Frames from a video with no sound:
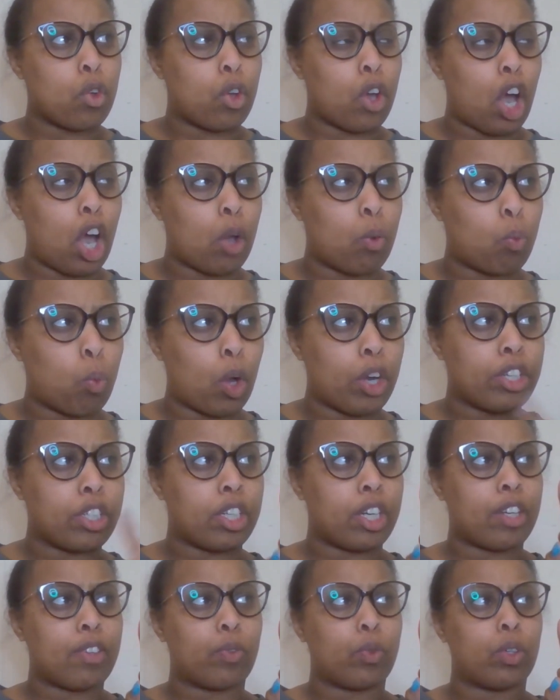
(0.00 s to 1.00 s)
I wonder
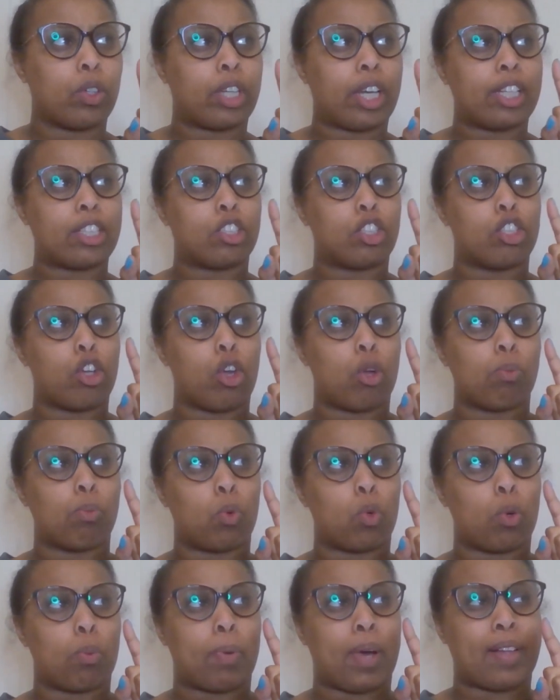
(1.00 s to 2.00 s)
if we'll get to know
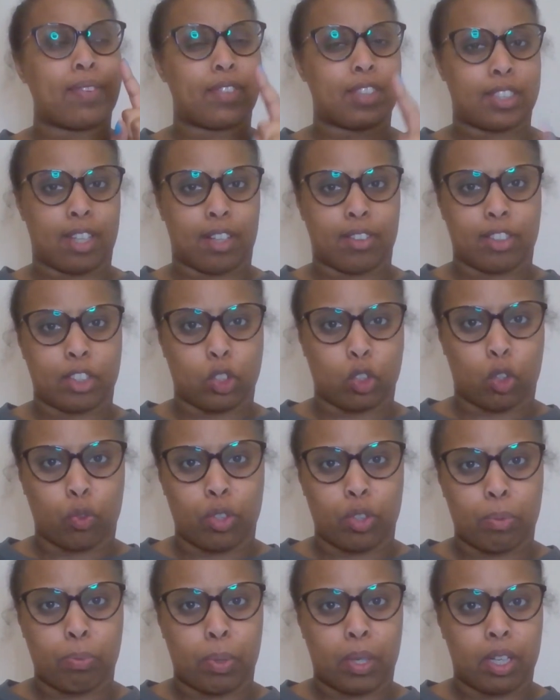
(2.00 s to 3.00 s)
more about this other Soul
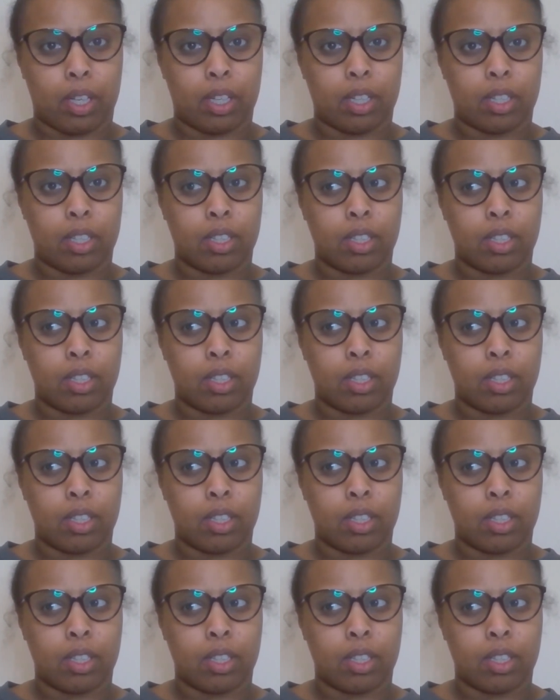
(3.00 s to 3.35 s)
Reaper,